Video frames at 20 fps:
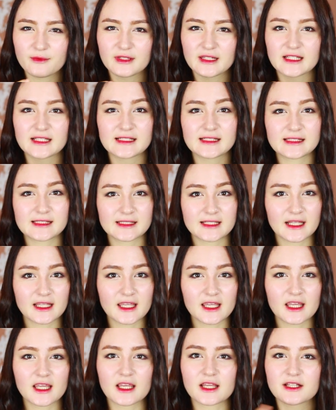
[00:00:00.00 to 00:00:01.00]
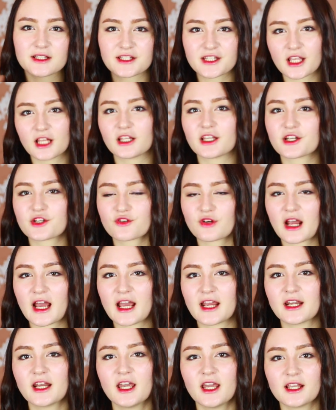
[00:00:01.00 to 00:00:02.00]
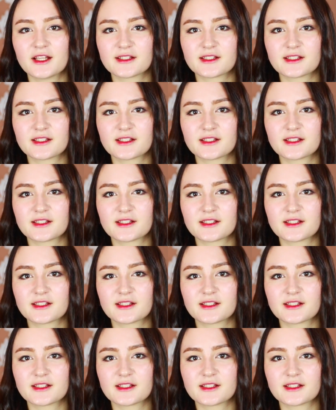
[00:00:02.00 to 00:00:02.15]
really sticky until it dried.